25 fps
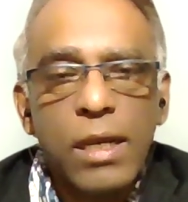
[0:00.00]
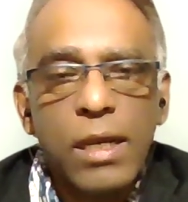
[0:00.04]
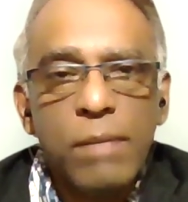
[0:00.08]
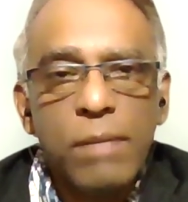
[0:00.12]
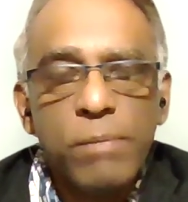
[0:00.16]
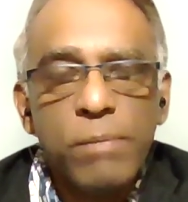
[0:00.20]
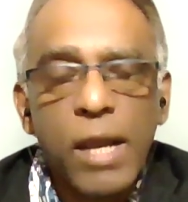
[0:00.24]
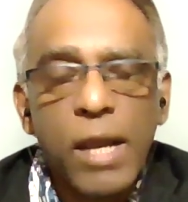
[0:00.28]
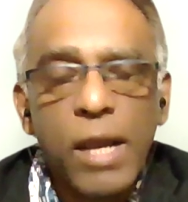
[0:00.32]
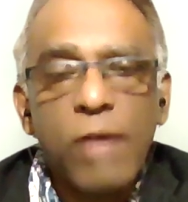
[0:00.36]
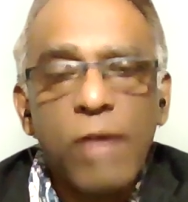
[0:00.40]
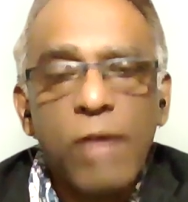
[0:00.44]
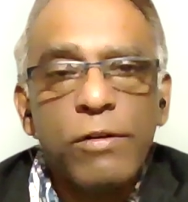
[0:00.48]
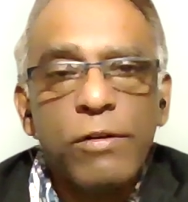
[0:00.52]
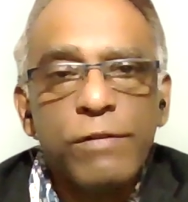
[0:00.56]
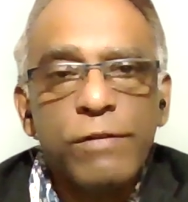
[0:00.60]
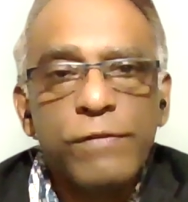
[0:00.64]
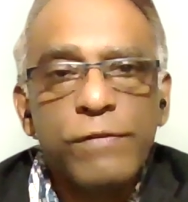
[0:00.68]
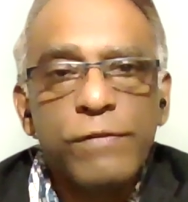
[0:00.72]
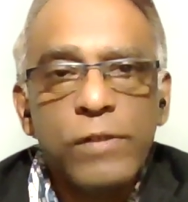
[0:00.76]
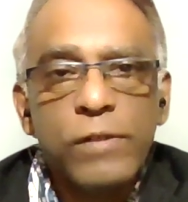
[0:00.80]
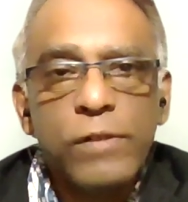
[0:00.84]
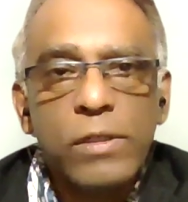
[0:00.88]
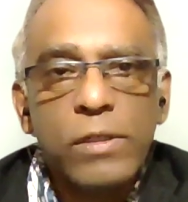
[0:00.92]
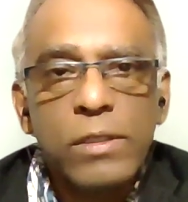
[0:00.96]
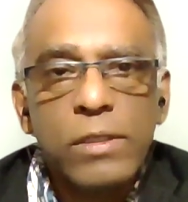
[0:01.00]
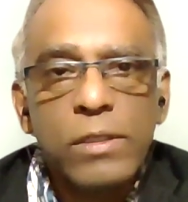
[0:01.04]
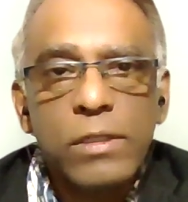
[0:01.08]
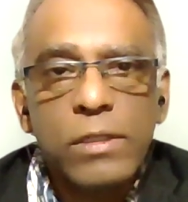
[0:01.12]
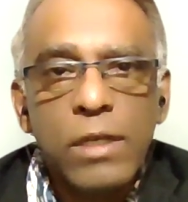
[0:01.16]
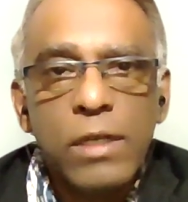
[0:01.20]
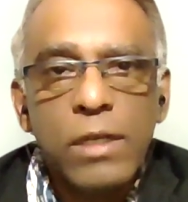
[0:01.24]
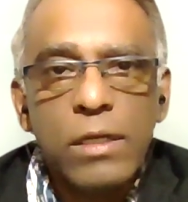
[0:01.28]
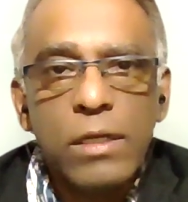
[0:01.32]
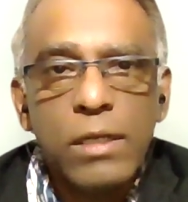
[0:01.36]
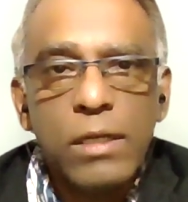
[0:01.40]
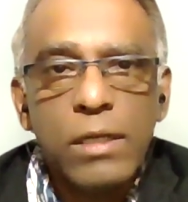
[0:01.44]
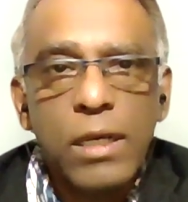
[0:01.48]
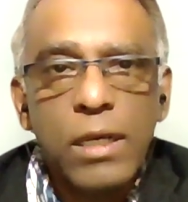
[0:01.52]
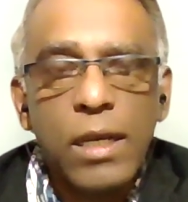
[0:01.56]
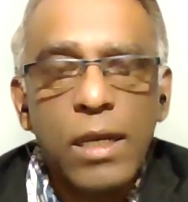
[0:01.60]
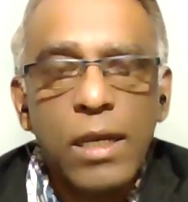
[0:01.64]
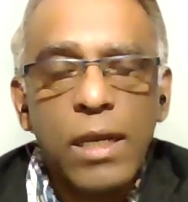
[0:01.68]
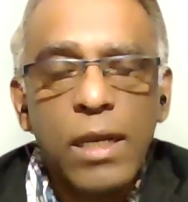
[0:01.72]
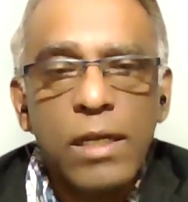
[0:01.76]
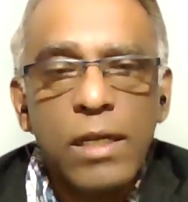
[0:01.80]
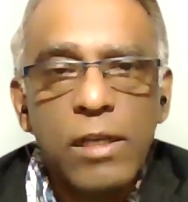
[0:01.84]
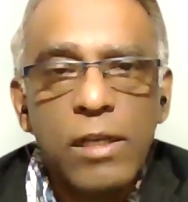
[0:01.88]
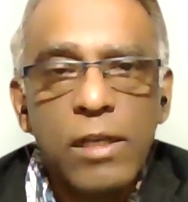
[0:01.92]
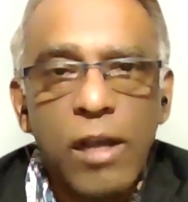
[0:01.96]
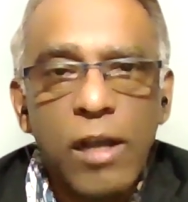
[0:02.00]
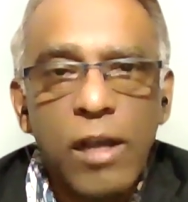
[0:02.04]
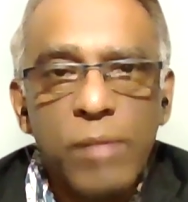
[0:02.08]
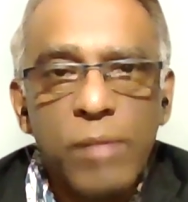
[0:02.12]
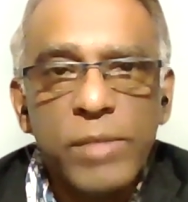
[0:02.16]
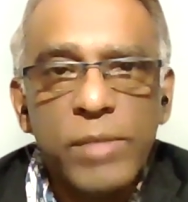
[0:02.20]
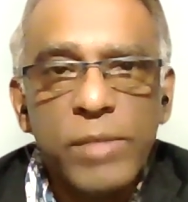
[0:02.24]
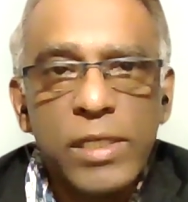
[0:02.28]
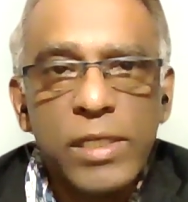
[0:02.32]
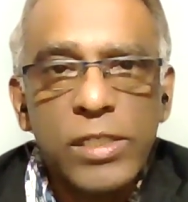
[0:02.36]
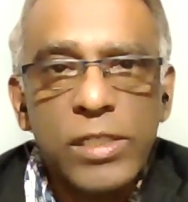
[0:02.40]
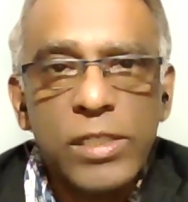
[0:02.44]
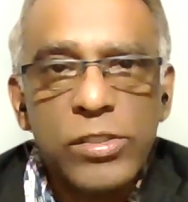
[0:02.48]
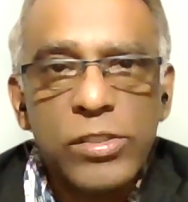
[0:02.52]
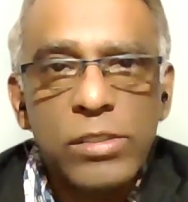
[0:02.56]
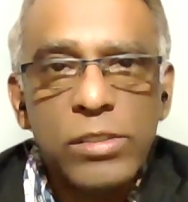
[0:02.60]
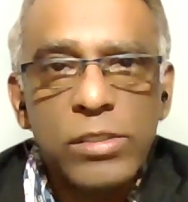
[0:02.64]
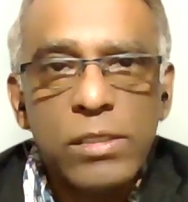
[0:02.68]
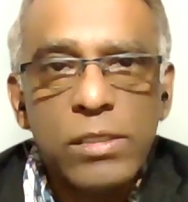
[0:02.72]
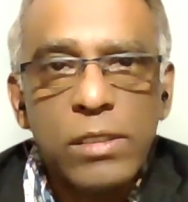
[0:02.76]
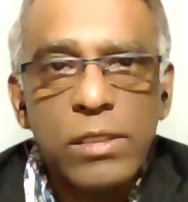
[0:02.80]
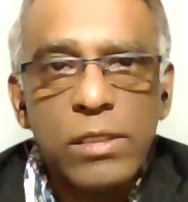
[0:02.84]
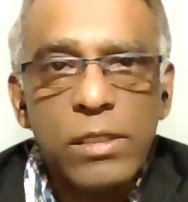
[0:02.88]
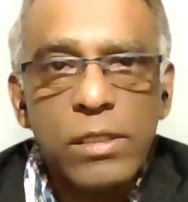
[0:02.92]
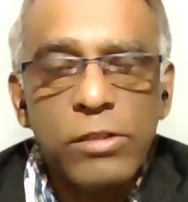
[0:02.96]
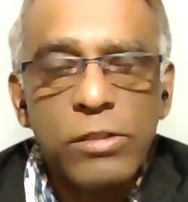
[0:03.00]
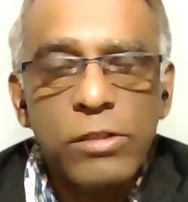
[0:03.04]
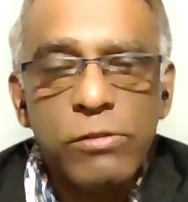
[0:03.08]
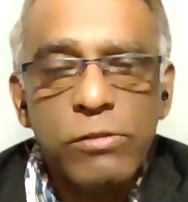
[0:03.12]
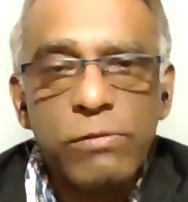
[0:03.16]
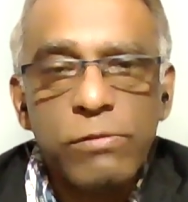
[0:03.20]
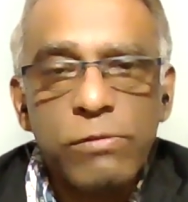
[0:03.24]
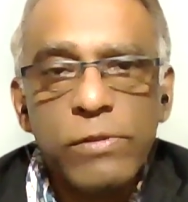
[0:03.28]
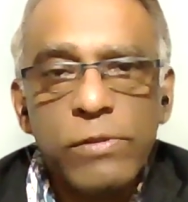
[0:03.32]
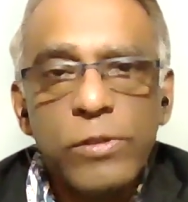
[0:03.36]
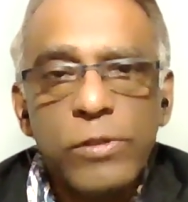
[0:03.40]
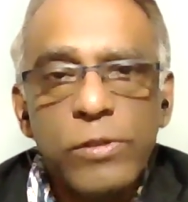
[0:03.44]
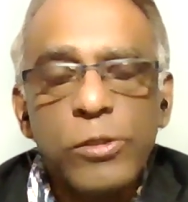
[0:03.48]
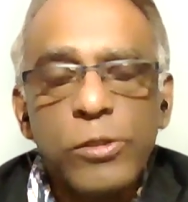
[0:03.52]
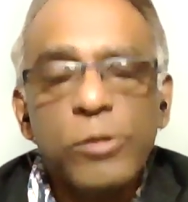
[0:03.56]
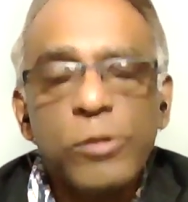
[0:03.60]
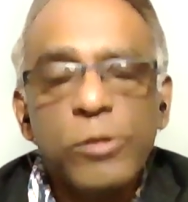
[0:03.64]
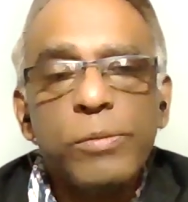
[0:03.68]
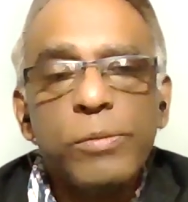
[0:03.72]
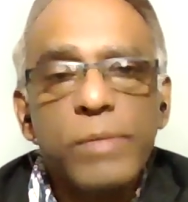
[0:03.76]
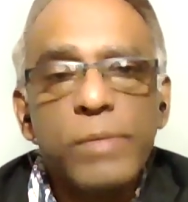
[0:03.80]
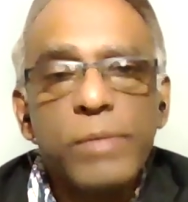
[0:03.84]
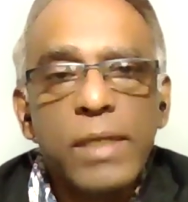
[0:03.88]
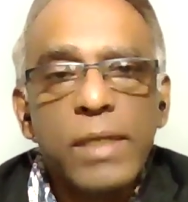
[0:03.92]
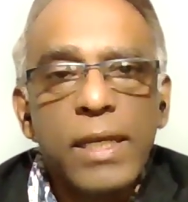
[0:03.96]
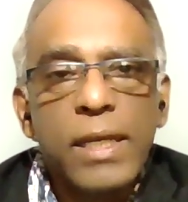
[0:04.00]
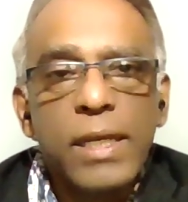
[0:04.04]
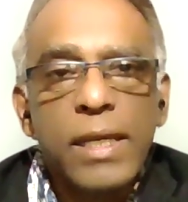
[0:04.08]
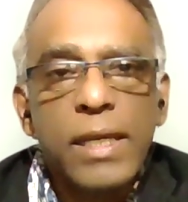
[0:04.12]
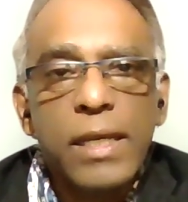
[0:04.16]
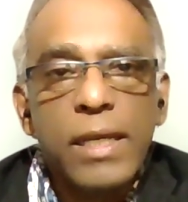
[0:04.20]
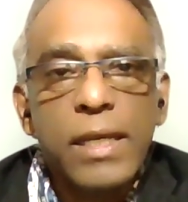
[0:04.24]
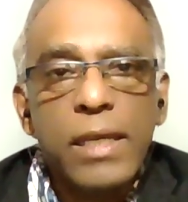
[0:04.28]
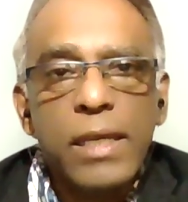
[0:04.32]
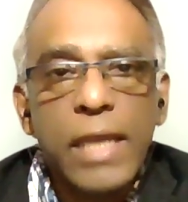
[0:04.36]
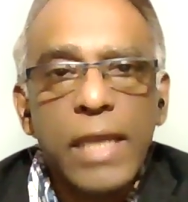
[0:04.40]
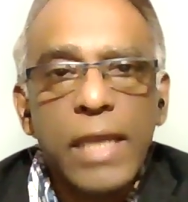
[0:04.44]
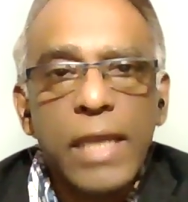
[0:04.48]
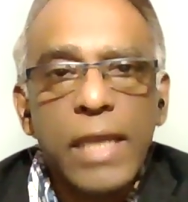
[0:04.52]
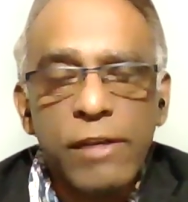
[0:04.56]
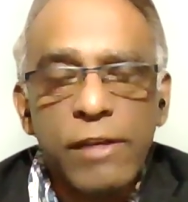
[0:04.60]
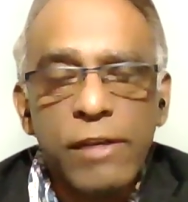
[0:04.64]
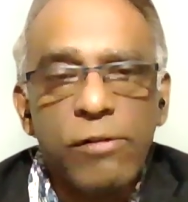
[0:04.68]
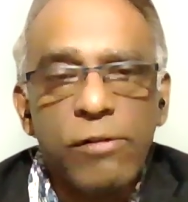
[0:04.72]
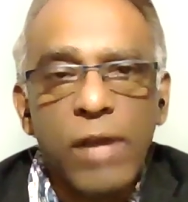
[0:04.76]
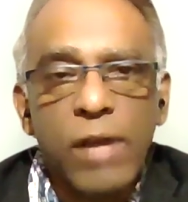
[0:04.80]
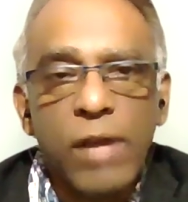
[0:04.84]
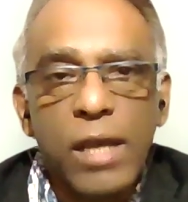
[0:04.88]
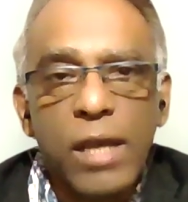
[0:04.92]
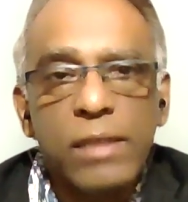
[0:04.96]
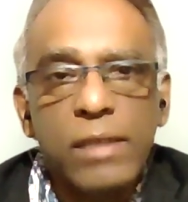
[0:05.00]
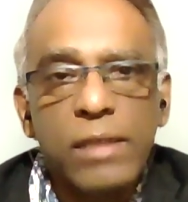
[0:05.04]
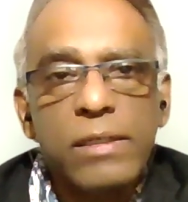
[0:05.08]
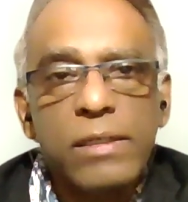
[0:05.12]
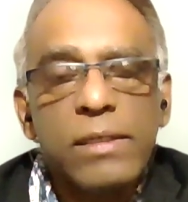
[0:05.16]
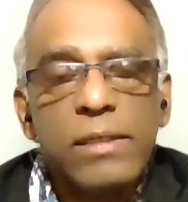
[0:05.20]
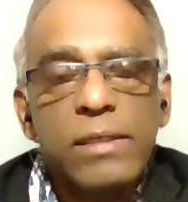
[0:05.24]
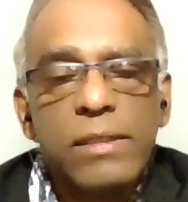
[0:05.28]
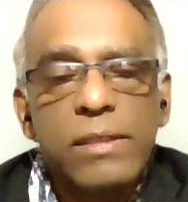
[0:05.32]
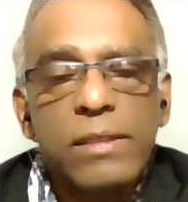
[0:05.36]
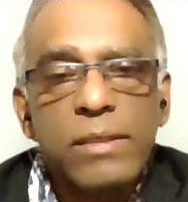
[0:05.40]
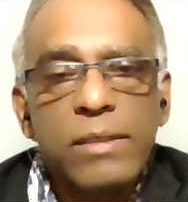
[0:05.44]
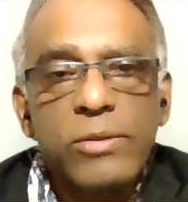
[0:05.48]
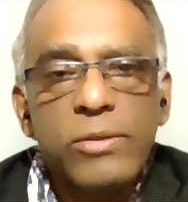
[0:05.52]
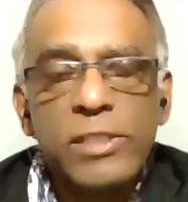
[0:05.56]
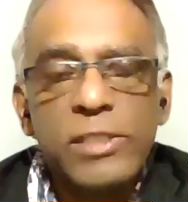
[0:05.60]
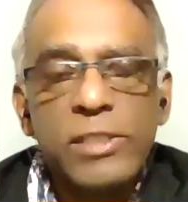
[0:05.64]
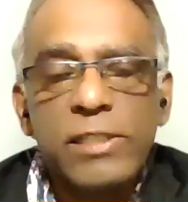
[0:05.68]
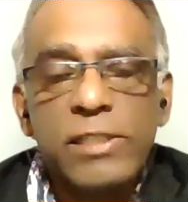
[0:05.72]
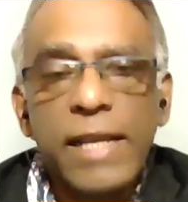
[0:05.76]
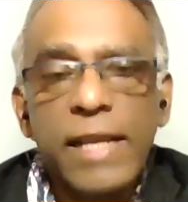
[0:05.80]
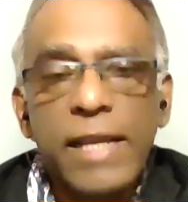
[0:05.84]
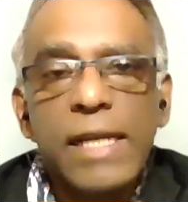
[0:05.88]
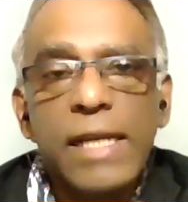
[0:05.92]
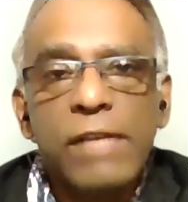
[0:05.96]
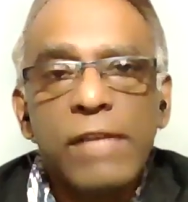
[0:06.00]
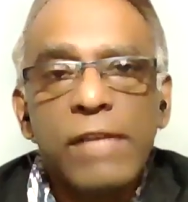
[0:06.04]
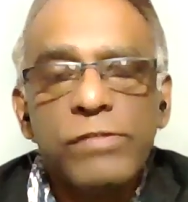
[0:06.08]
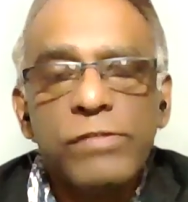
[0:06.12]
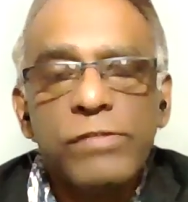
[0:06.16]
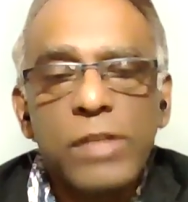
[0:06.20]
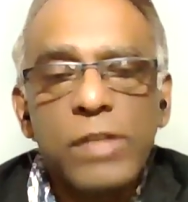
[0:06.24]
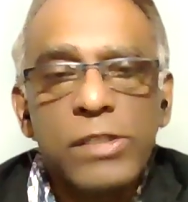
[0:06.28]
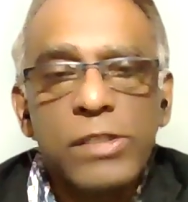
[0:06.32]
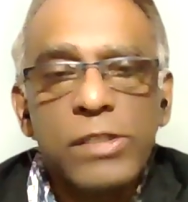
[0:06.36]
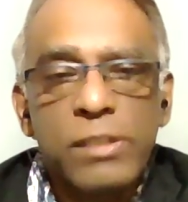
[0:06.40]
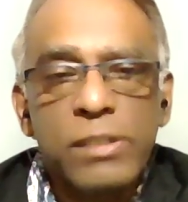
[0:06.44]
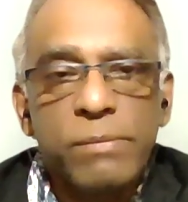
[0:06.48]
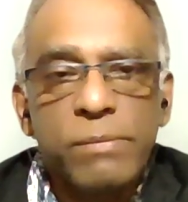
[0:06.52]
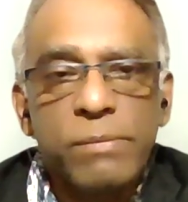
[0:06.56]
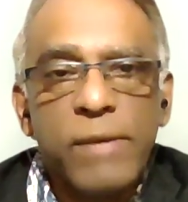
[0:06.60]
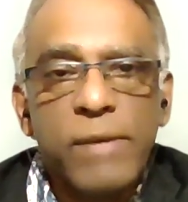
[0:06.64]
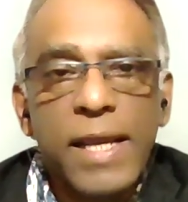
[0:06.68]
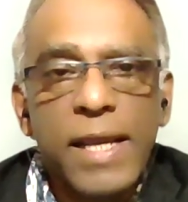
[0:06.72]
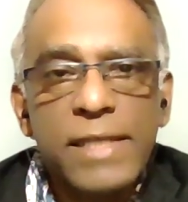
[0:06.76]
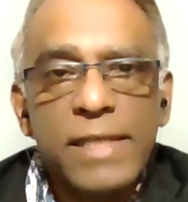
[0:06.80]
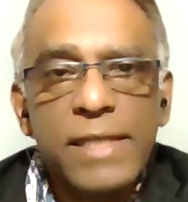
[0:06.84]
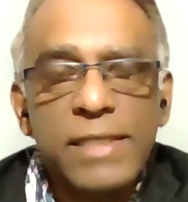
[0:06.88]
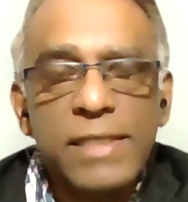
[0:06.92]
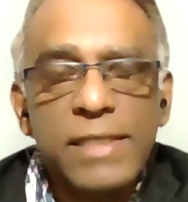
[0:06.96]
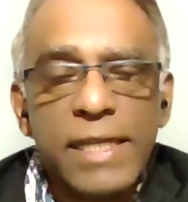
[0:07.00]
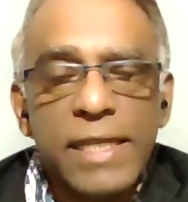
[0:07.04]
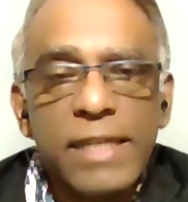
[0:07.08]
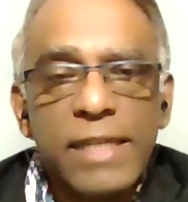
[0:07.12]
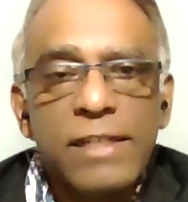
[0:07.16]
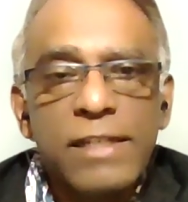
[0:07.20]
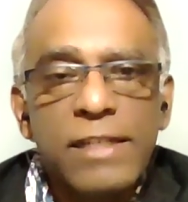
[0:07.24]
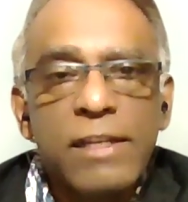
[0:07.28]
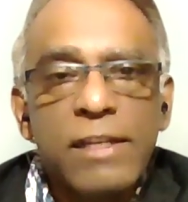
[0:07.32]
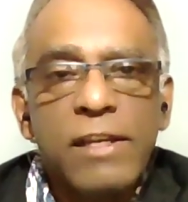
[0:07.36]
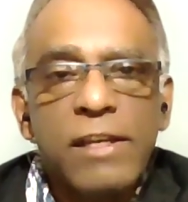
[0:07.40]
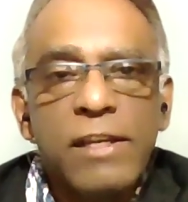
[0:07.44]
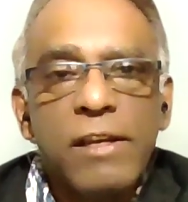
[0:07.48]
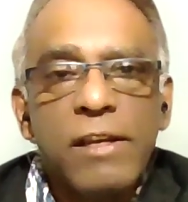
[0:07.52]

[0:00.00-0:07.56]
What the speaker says: powerful communist group in Iran, which is kind of surprising.